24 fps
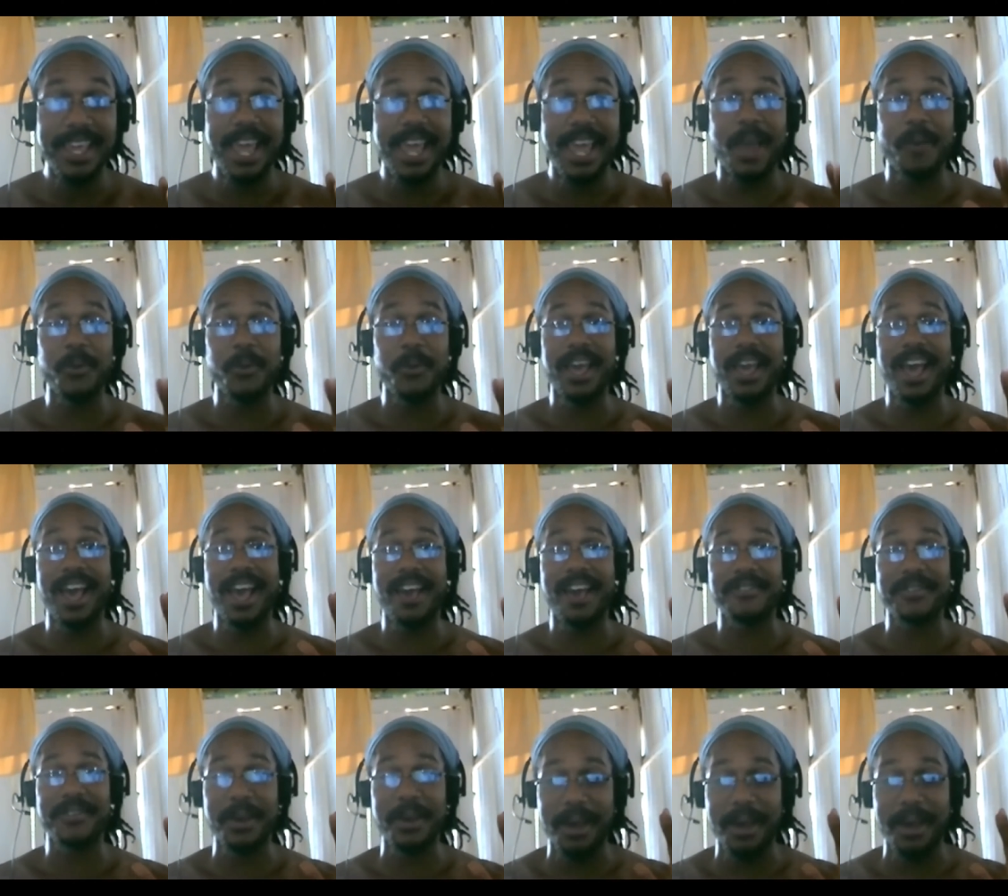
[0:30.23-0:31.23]
And we
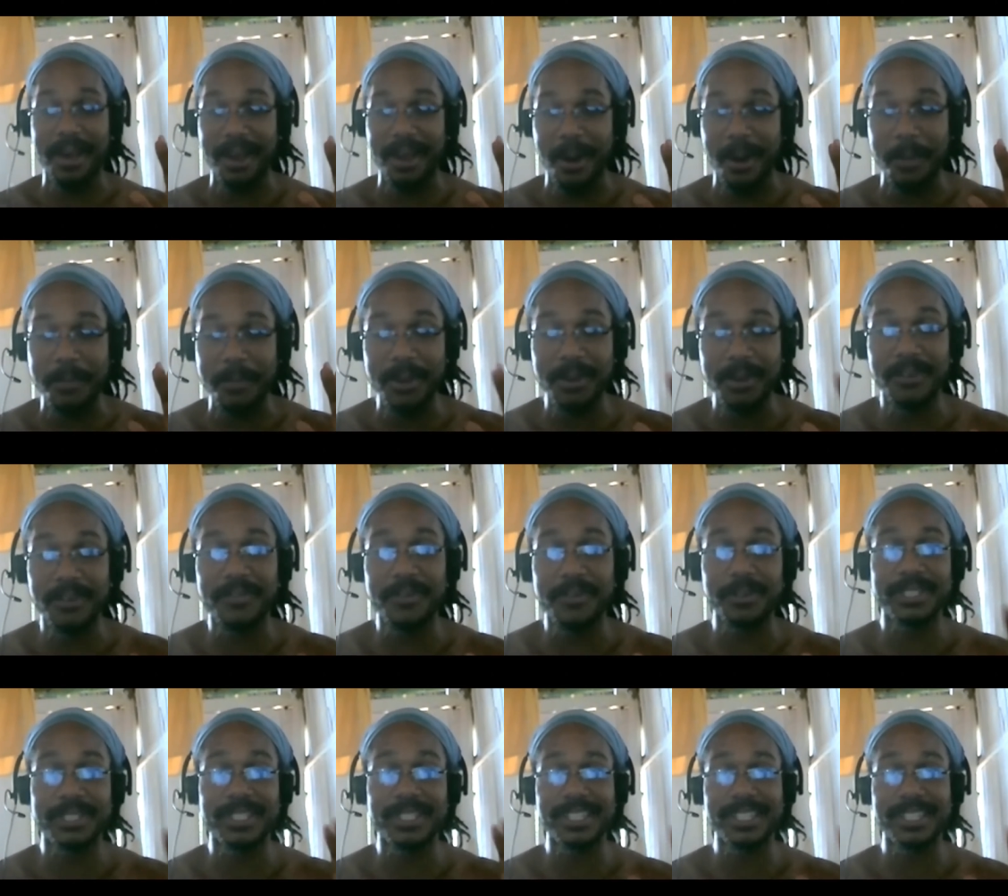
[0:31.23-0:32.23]
have uh, our
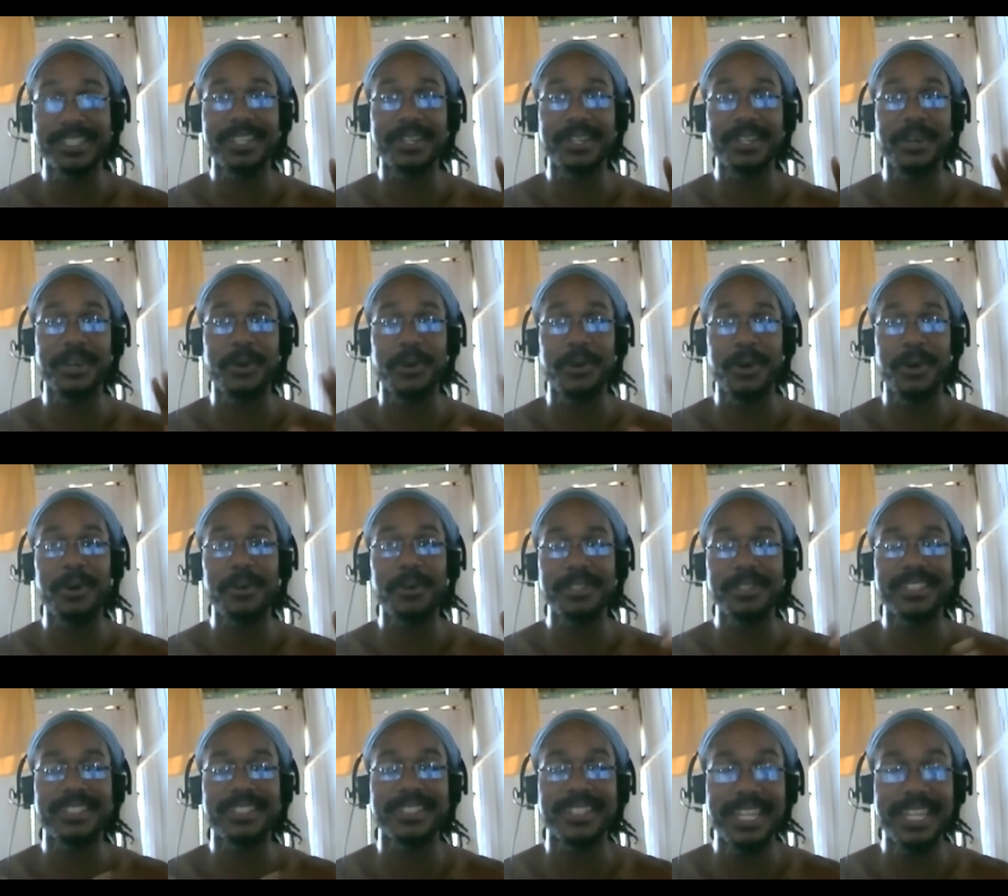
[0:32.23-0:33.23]
beautiful sister co-host,